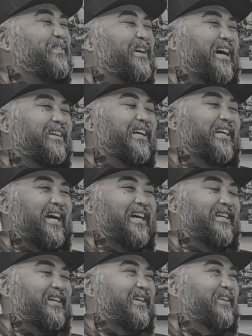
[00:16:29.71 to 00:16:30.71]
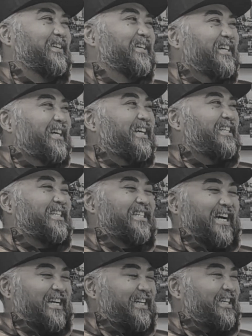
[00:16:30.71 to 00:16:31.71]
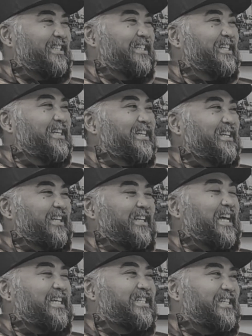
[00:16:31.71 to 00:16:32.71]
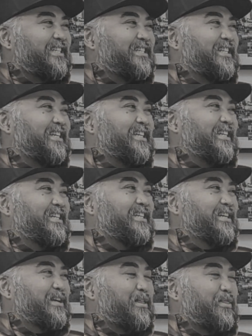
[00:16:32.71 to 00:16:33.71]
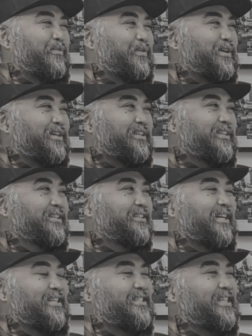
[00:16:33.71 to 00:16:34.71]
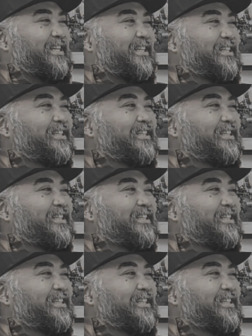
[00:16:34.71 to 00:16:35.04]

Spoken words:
book? I know. It just kind of lessens the thrill, doesn't it?